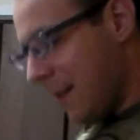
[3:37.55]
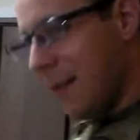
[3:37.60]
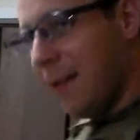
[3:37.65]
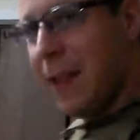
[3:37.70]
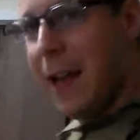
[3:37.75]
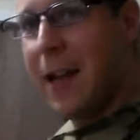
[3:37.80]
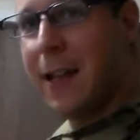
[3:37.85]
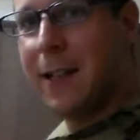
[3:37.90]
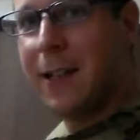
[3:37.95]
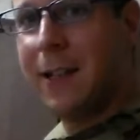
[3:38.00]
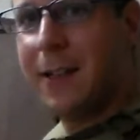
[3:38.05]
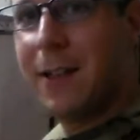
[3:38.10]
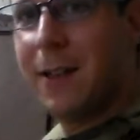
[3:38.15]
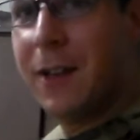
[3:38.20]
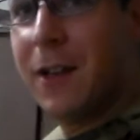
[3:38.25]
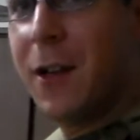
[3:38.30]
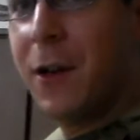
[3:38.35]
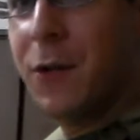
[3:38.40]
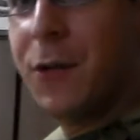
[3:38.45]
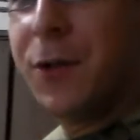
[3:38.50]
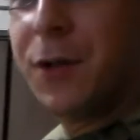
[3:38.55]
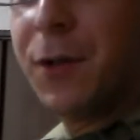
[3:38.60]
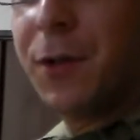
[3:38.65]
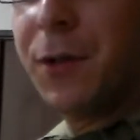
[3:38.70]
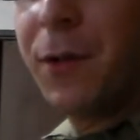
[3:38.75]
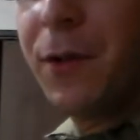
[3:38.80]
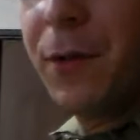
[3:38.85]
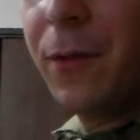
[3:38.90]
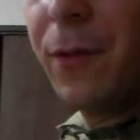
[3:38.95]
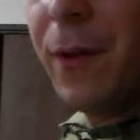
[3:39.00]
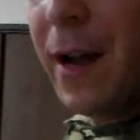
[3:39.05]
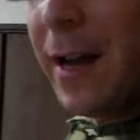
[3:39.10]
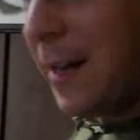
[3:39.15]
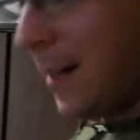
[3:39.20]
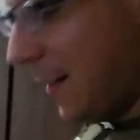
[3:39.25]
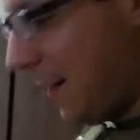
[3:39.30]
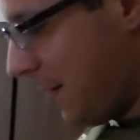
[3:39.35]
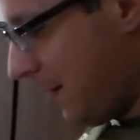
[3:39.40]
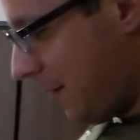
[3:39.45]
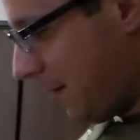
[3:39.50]
That goes right
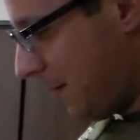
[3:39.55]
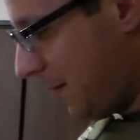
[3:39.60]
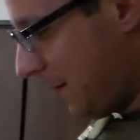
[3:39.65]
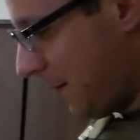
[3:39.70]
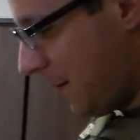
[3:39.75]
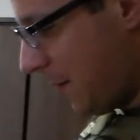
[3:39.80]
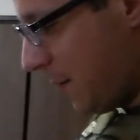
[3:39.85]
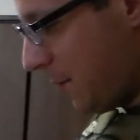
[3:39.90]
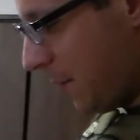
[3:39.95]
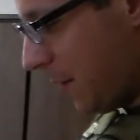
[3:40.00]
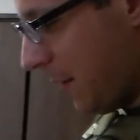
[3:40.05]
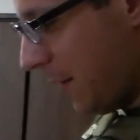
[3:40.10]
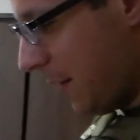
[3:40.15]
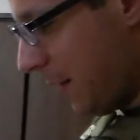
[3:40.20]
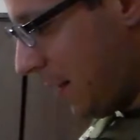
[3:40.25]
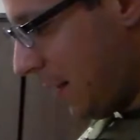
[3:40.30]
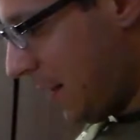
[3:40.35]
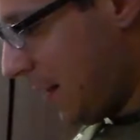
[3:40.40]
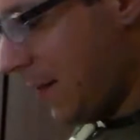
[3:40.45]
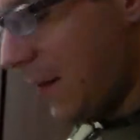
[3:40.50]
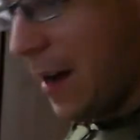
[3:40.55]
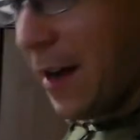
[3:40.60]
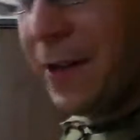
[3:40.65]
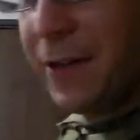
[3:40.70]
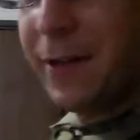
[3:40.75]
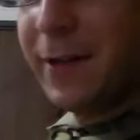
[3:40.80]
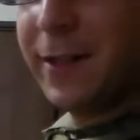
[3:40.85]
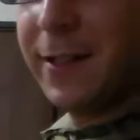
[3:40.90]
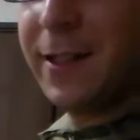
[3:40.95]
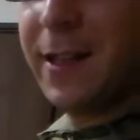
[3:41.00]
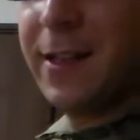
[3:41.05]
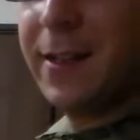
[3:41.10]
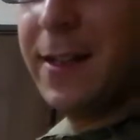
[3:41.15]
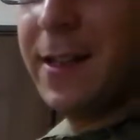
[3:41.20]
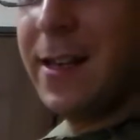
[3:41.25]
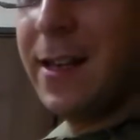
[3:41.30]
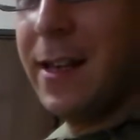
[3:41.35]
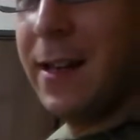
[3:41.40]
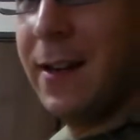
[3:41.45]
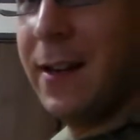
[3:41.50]
in. You can put it either inside
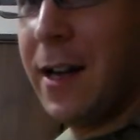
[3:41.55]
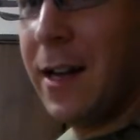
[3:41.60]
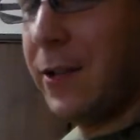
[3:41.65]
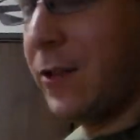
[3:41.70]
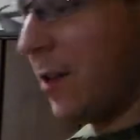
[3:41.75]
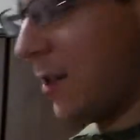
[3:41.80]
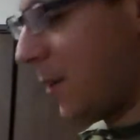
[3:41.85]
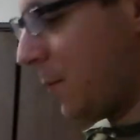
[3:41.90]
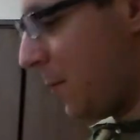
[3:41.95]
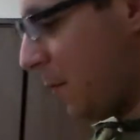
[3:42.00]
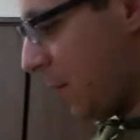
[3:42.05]
the hydration